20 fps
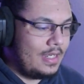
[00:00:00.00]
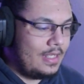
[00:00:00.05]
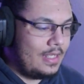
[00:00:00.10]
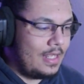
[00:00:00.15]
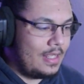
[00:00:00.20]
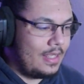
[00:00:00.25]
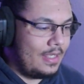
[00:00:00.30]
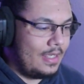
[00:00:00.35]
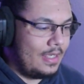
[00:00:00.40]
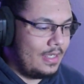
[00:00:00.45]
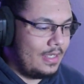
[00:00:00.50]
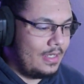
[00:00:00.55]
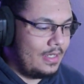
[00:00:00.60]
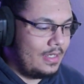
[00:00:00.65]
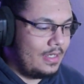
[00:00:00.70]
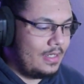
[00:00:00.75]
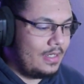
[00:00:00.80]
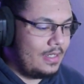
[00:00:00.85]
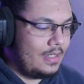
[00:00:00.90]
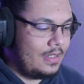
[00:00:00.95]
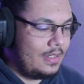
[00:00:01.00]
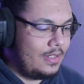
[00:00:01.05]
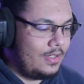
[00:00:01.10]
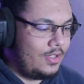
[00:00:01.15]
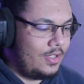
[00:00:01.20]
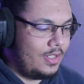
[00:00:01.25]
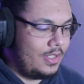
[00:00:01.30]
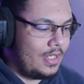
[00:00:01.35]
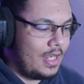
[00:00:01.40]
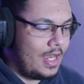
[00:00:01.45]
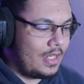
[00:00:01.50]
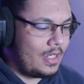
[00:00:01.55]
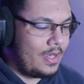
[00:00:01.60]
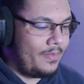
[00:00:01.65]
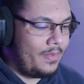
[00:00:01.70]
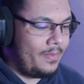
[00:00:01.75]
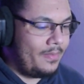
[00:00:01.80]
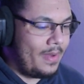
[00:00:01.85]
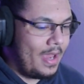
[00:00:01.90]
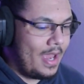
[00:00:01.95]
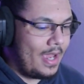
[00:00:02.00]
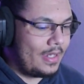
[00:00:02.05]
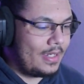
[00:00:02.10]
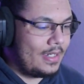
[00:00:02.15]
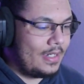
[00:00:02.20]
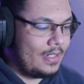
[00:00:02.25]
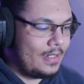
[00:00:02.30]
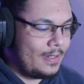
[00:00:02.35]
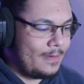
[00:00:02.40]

that the she's not coming back.